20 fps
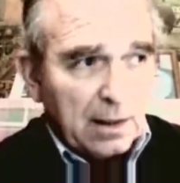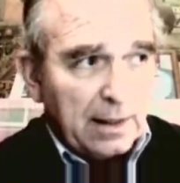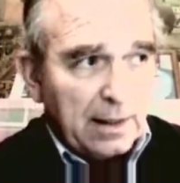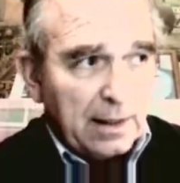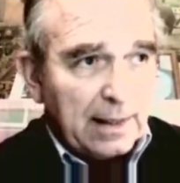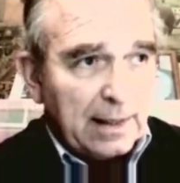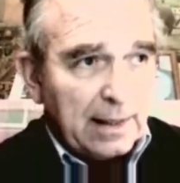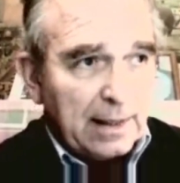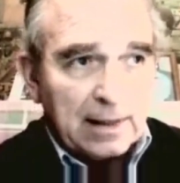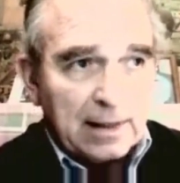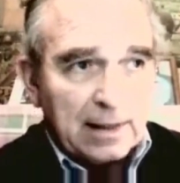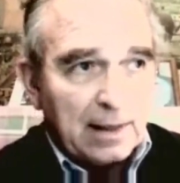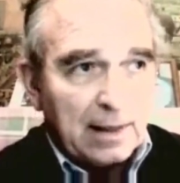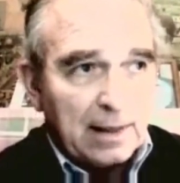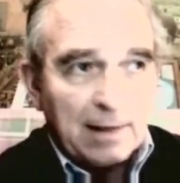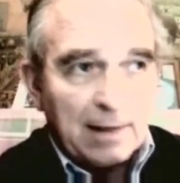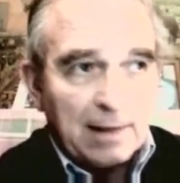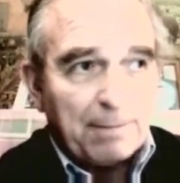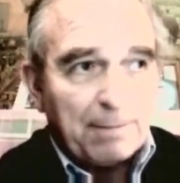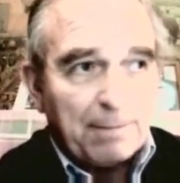and
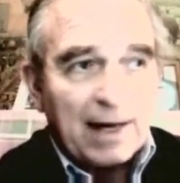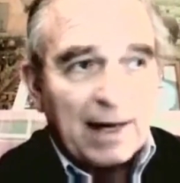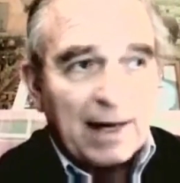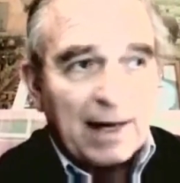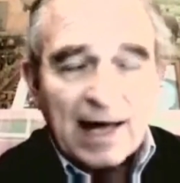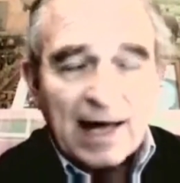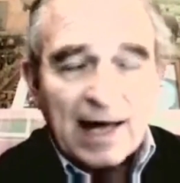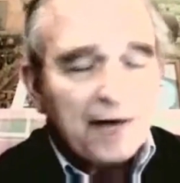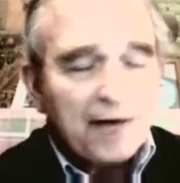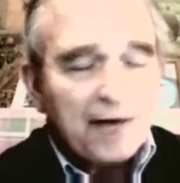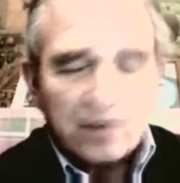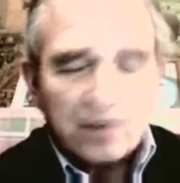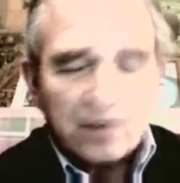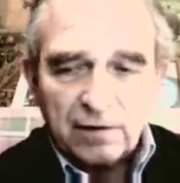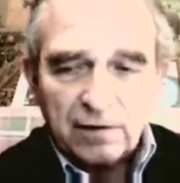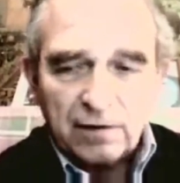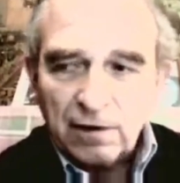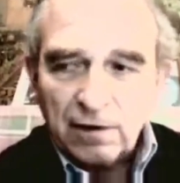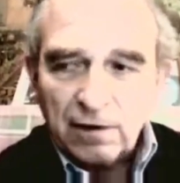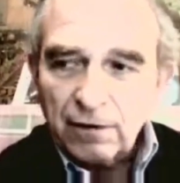by
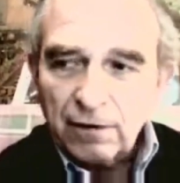accident,